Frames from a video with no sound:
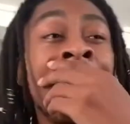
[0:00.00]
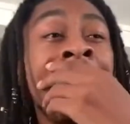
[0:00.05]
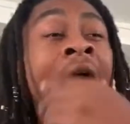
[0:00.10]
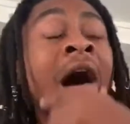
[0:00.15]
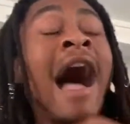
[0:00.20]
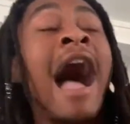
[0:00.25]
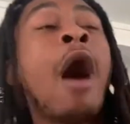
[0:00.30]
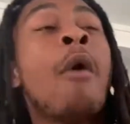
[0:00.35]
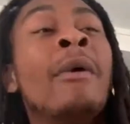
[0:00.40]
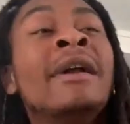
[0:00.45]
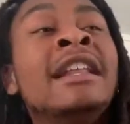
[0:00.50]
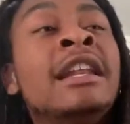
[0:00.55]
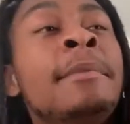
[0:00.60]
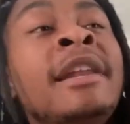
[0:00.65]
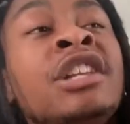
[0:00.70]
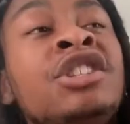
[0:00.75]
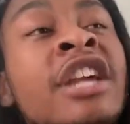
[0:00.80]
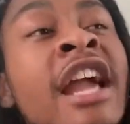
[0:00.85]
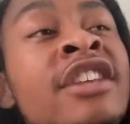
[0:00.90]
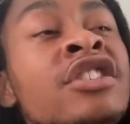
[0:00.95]
I wanted to be the
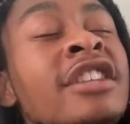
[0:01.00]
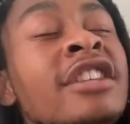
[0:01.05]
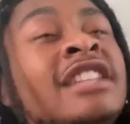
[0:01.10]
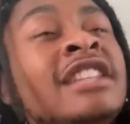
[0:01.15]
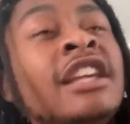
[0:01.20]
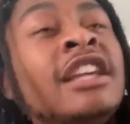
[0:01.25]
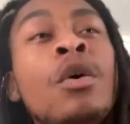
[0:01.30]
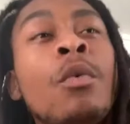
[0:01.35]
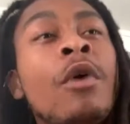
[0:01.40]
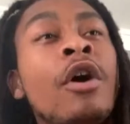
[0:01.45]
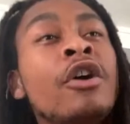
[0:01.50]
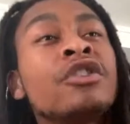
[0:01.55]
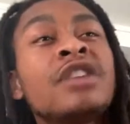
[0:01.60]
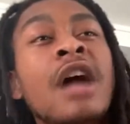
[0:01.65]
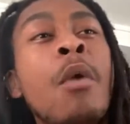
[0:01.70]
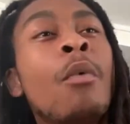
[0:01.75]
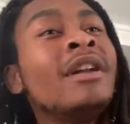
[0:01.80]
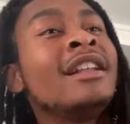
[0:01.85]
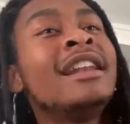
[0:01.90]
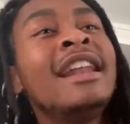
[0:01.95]
change I see in the world, so I
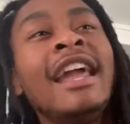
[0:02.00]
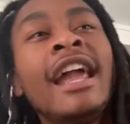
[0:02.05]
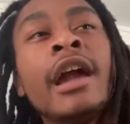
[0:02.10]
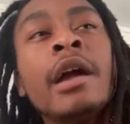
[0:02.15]
wanted to hear